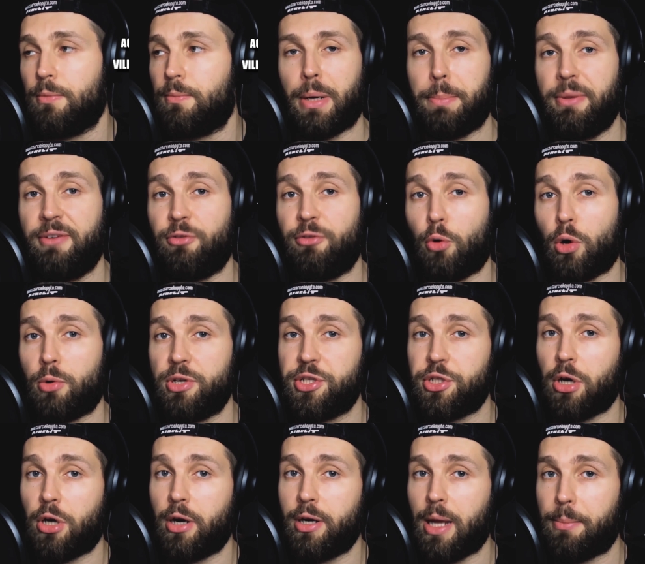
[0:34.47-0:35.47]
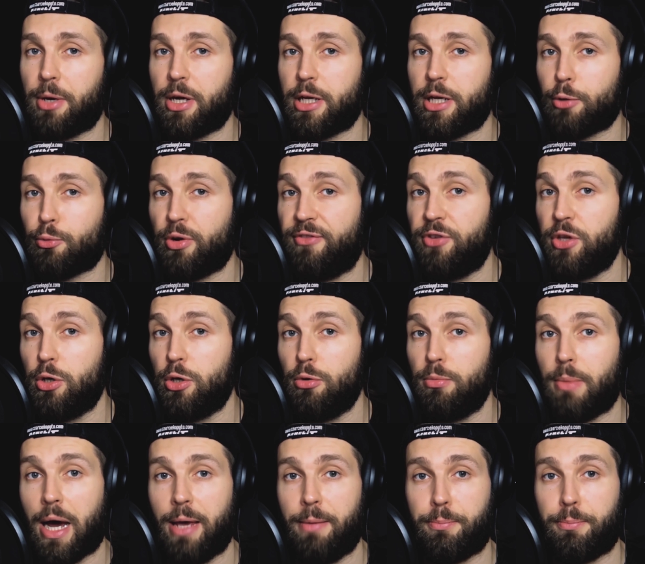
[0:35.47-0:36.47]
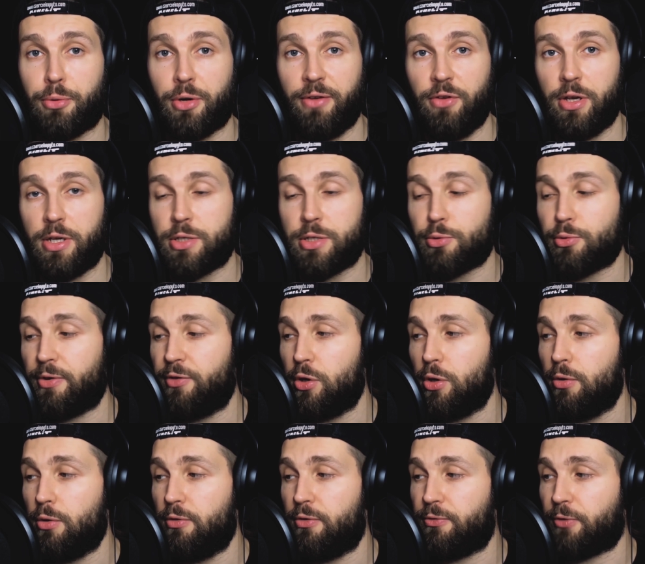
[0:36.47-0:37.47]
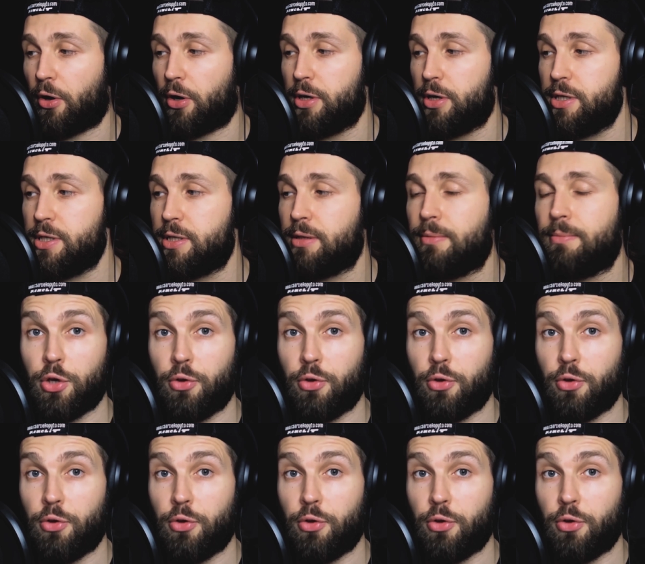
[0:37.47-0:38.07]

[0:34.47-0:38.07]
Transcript: But before we start, I'm going to review my previous review first.